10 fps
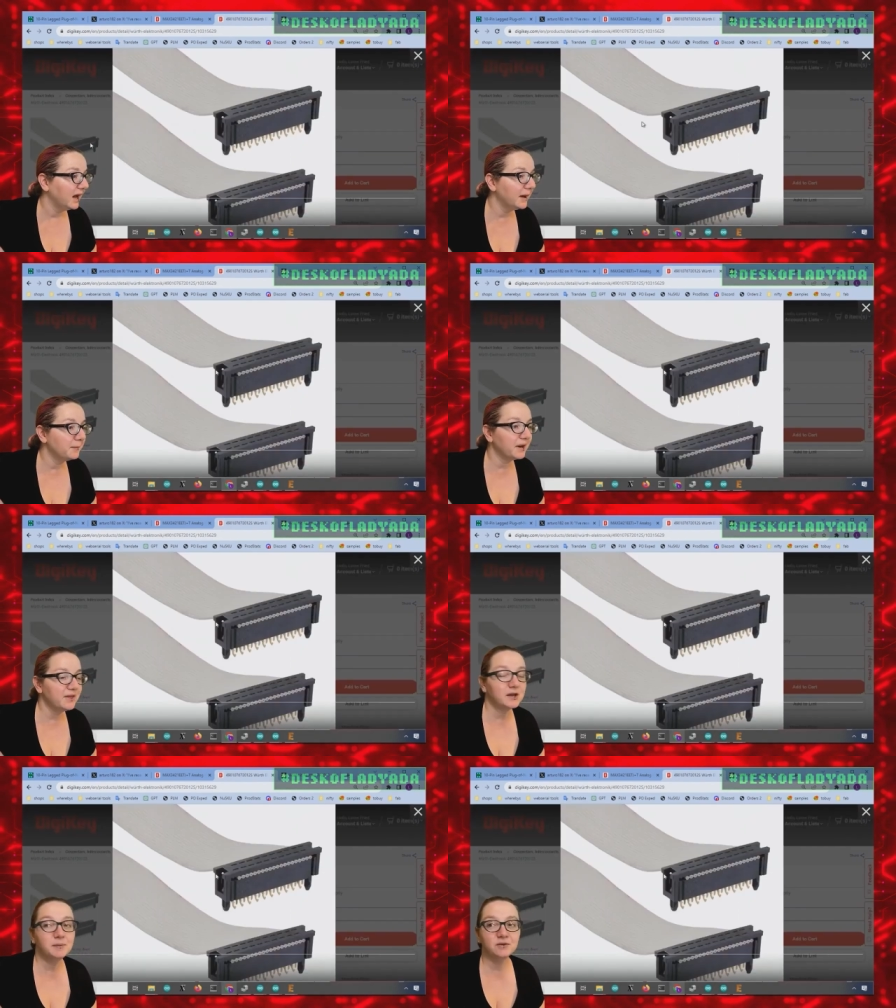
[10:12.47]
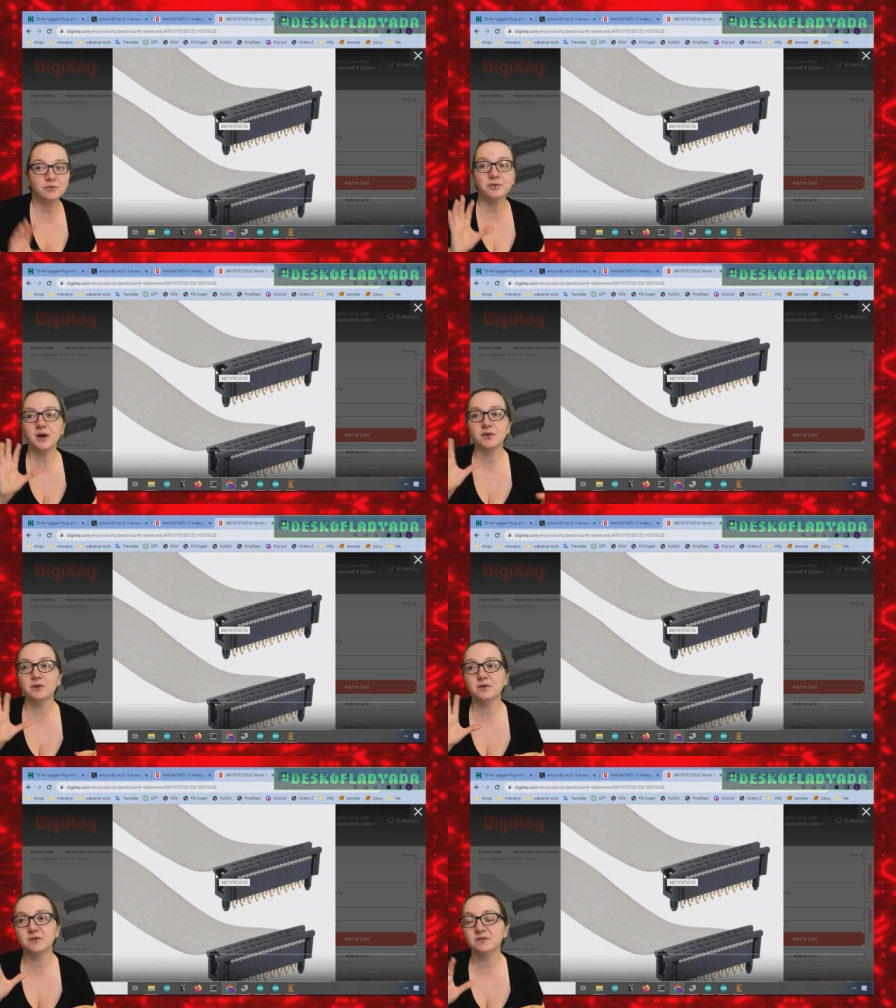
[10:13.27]
Um, but I think it could be useful for other
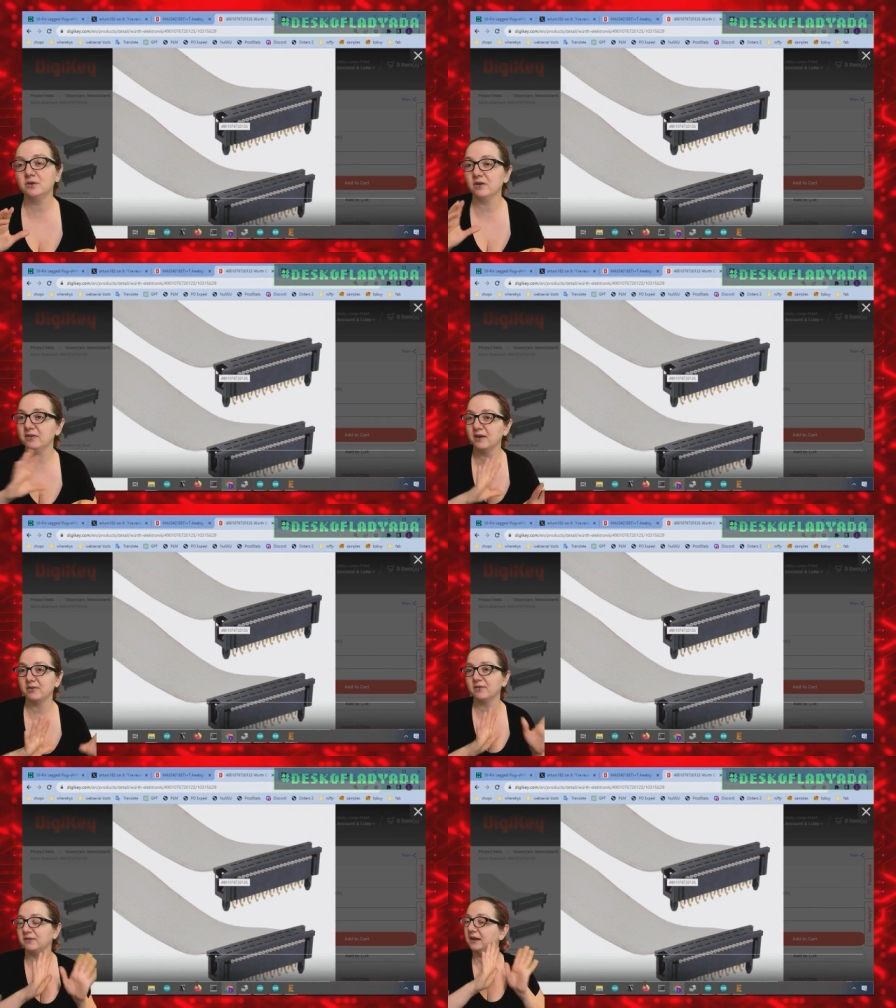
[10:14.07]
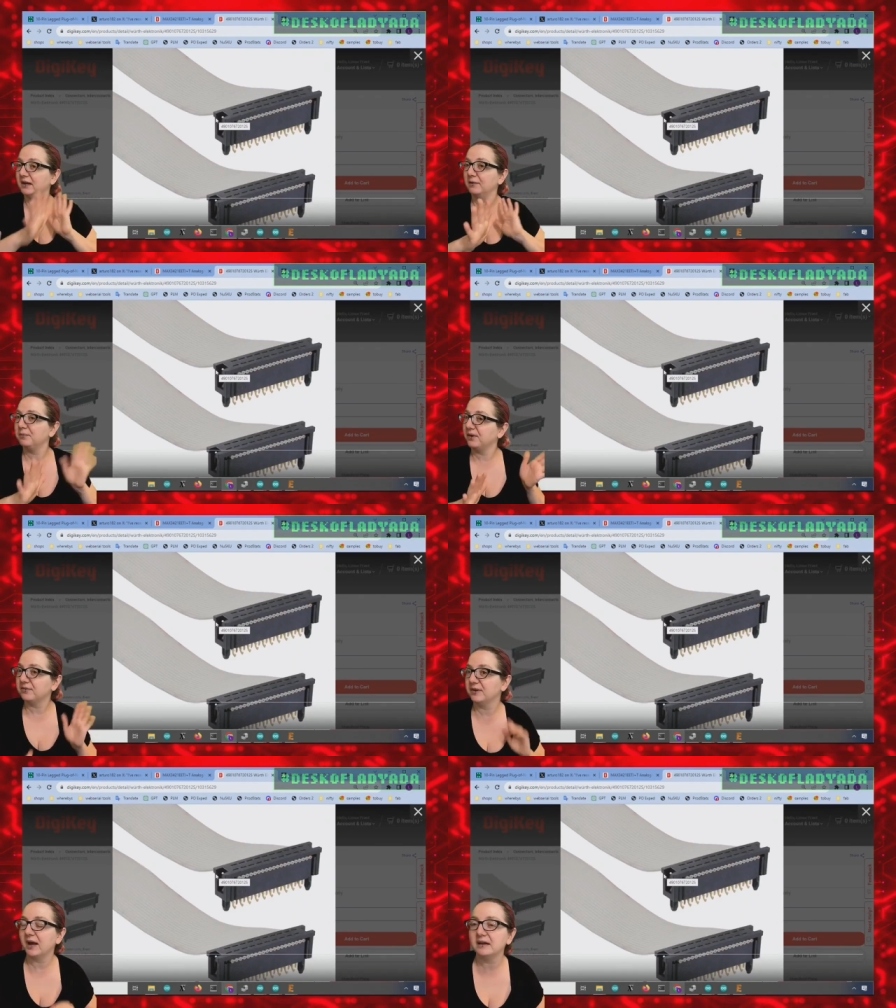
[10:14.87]
uses too. I've never seen
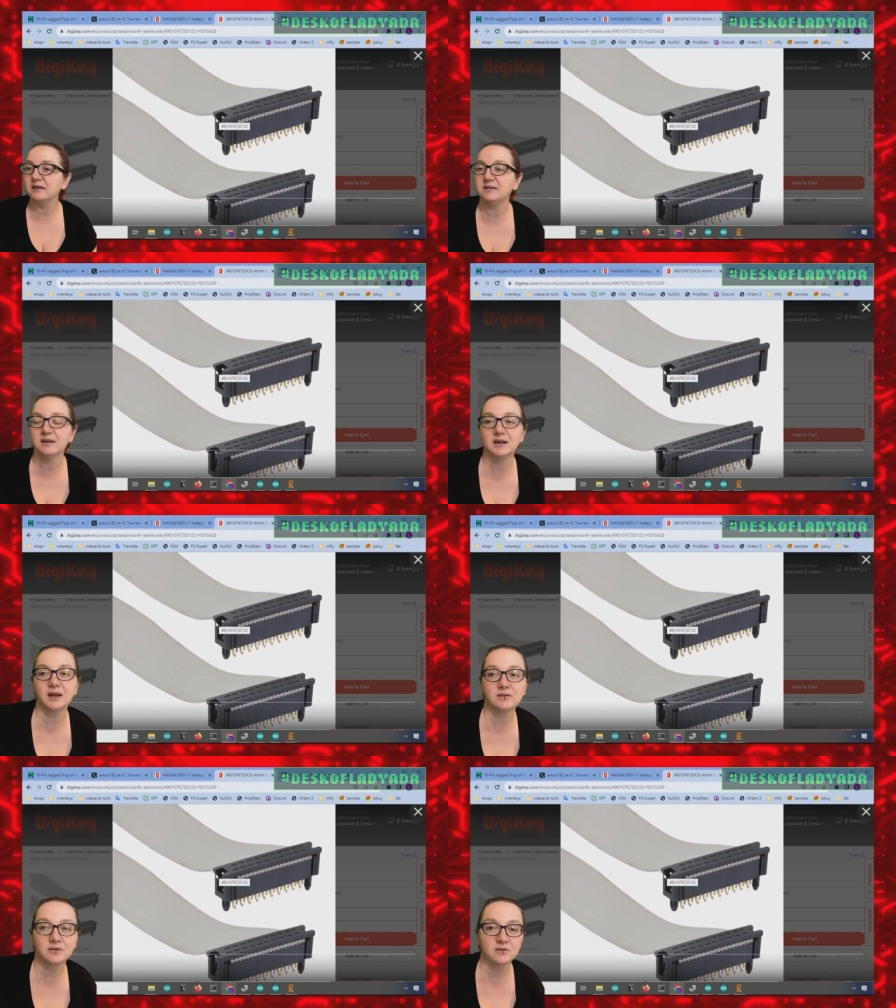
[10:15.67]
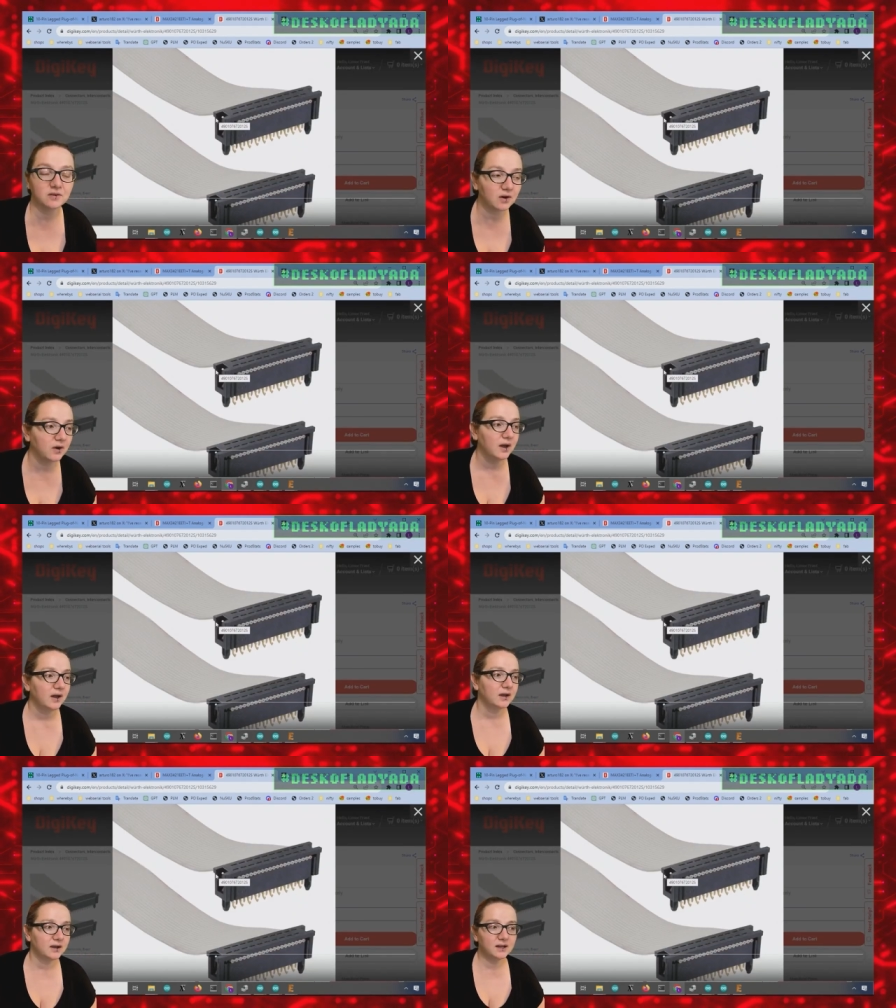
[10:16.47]
press fit I D C connectors. So I'm
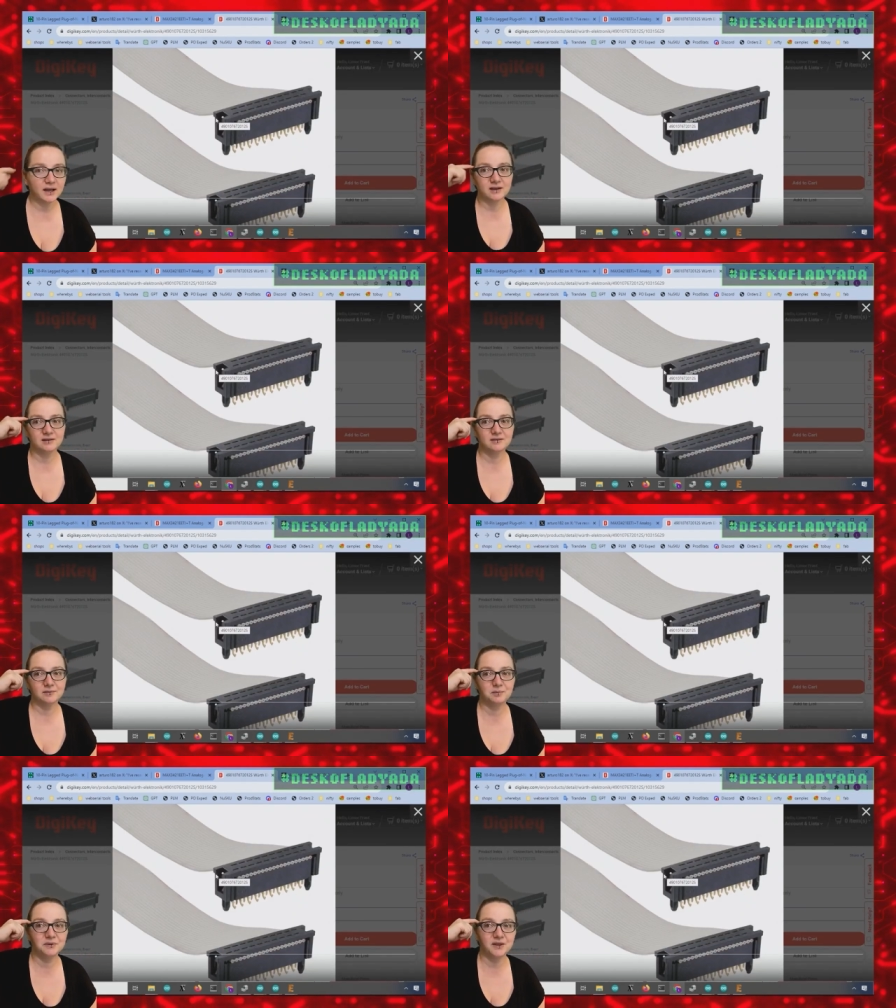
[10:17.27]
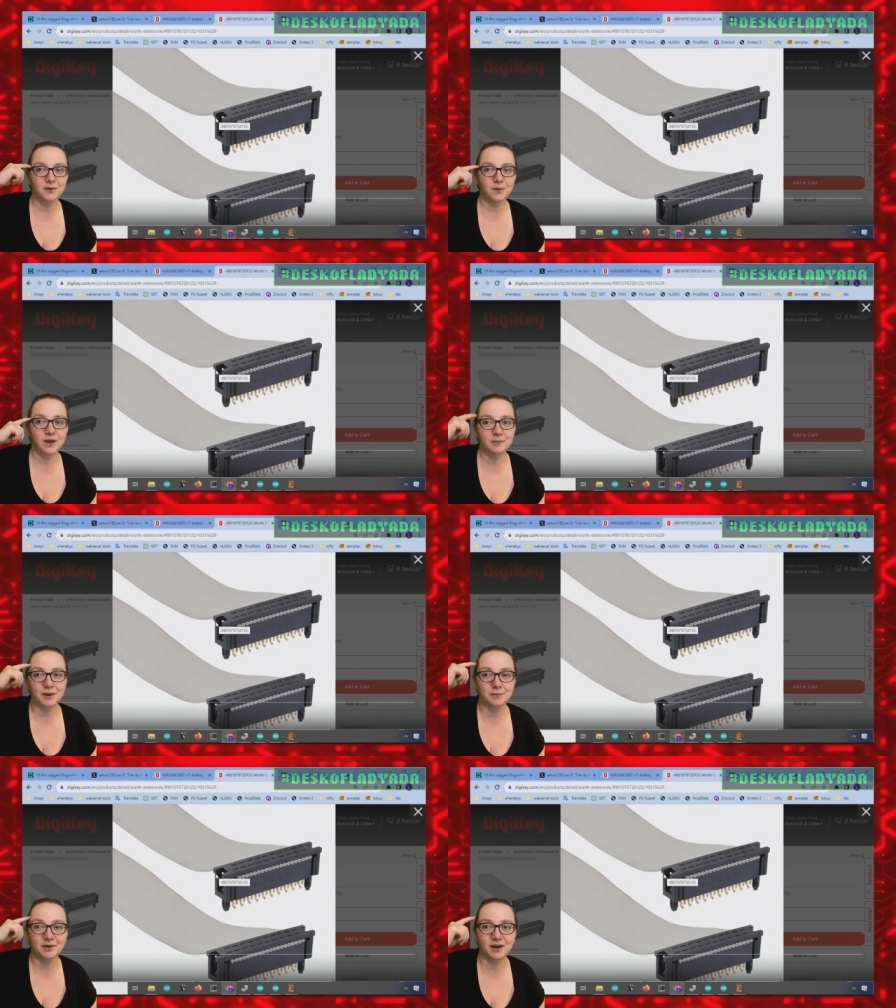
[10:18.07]
going to like put that away in
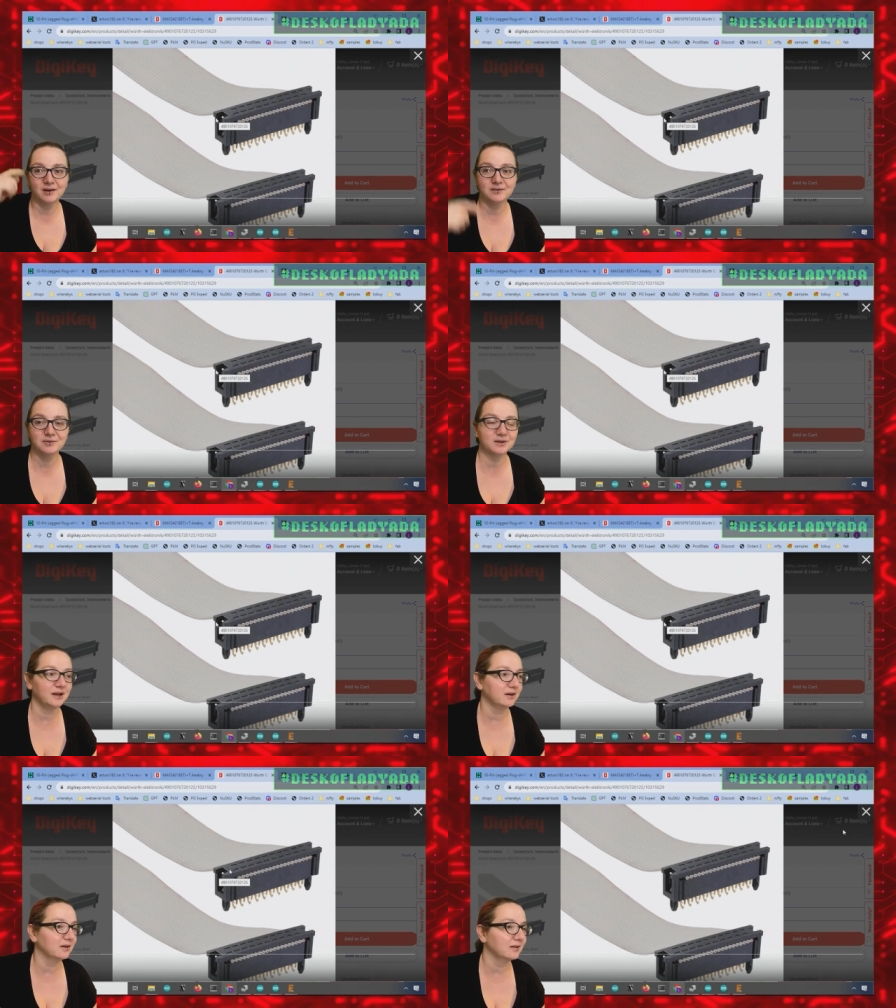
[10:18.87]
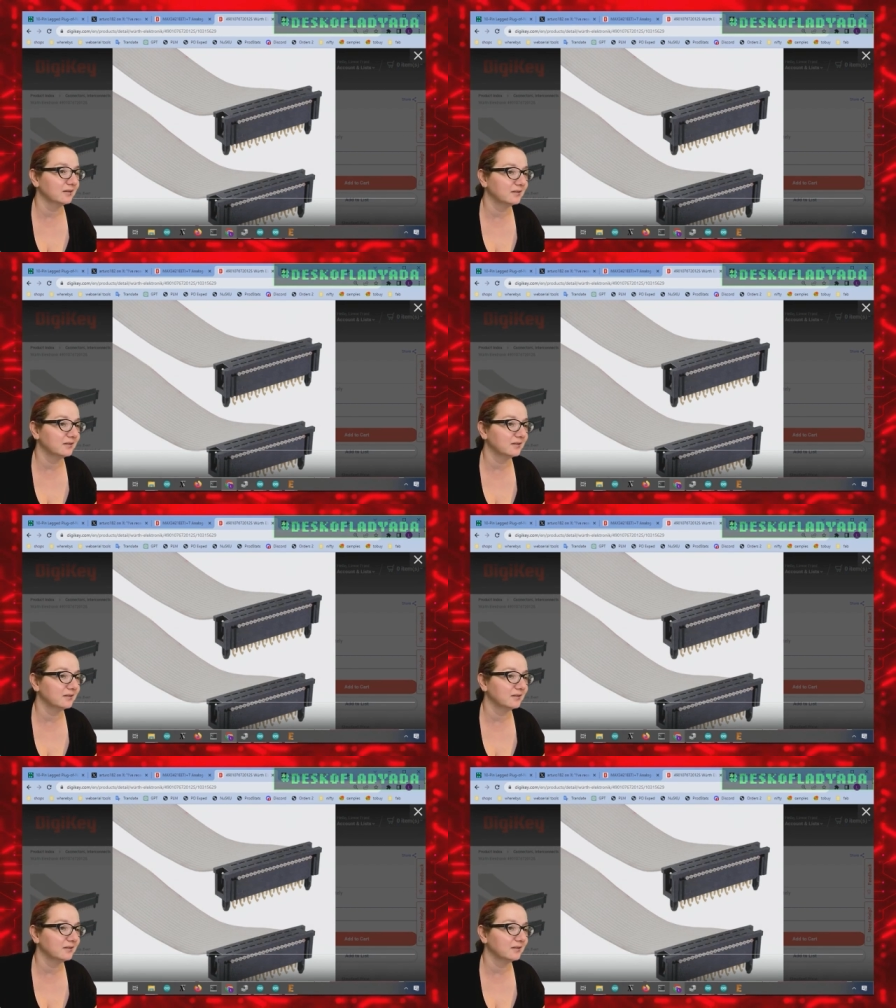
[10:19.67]
my brain for later.